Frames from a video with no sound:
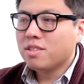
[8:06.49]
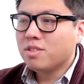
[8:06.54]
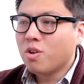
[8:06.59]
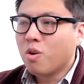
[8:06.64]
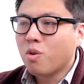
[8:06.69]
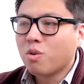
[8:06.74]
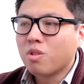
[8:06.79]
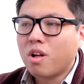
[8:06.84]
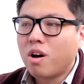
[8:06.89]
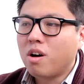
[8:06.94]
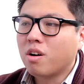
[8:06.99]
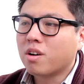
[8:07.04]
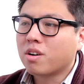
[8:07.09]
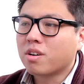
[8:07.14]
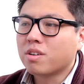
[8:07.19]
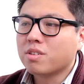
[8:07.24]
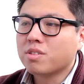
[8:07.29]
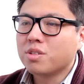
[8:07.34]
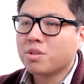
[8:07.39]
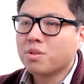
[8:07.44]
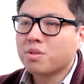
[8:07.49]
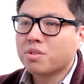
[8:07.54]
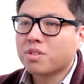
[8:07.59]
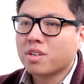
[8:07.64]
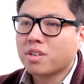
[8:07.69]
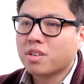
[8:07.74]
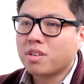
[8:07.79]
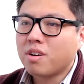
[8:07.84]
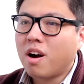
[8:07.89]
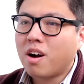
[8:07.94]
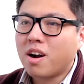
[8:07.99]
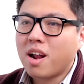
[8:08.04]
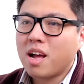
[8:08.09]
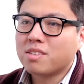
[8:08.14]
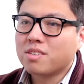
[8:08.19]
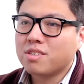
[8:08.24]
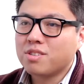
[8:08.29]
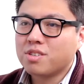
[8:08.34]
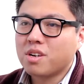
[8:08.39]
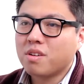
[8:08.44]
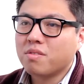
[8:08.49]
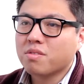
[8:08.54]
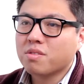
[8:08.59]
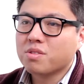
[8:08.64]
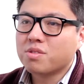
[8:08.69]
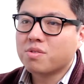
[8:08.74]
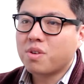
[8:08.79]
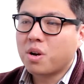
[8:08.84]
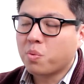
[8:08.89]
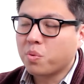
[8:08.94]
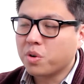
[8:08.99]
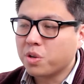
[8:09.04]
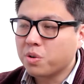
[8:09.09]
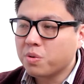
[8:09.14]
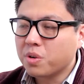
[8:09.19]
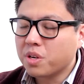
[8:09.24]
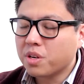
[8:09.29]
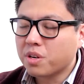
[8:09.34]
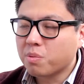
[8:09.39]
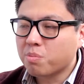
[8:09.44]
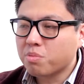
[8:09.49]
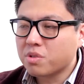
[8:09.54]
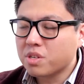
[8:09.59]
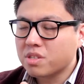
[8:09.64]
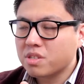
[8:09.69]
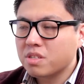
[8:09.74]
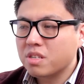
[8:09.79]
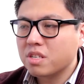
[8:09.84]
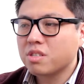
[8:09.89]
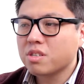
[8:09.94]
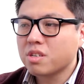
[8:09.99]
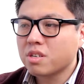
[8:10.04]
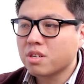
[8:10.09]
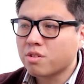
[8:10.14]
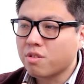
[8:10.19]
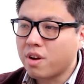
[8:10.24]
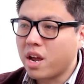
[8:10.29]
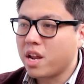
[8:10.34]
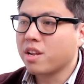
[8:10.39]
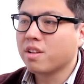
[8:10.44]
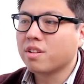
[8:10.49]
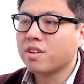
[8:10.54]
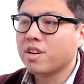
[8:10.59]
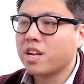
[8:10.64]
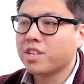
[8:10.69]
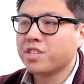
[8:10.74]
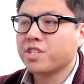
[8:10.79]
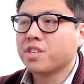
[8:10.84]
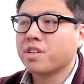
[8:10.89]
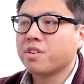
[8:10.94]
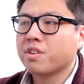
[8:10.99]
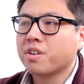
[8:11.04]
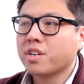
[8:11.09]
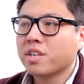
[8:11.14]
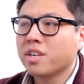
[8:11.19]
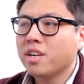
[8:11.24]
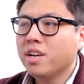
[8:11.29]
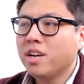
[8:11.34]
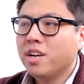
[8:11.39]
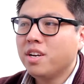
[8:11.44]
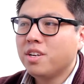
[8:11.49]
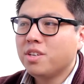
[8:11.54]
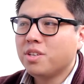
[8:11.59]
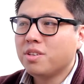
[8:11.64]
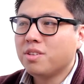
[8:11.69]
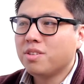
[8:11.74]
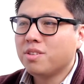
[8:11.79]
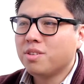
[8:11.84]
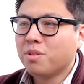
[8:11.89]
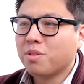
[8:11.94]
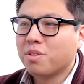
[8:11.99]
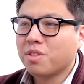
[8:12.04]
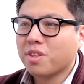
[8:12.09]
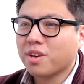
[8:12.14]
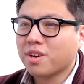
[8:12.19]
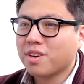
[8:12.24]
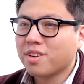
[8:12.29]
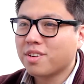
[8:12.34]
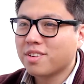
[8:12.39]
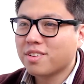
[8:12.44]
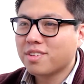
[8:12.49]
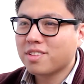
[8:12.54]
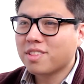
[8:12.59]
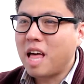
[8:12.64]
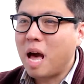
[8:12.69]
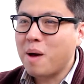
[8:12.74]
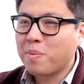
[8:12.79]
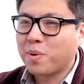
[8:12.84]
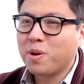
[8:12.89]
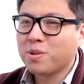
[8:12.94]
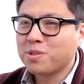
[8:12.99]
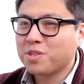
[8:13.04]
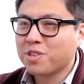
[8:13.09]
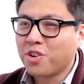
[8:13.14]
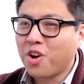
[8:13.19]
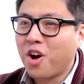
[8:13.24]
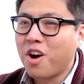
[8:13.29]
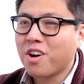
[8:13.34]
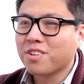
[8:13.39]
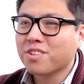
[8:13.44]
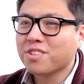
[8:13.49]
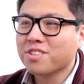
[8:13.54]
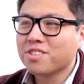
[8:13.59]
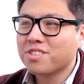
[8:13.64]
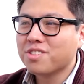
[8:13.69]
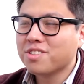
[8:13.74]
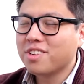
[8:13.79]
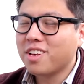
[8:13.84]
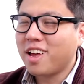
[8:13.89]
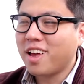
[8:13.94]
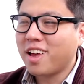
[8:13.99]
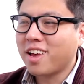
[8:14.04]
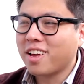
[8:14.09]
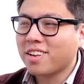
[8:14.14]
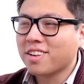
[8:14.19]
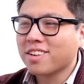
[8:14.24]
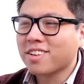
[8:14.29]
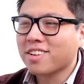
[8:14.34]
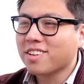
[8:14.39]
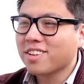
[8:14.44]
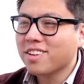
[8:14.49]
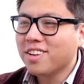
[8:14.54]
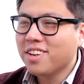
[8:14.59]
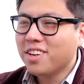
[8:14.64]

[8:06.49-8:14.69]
no longer do you think hard hats and shovels, right? When you hear precision granular engineering, you think lab coats and goggles, and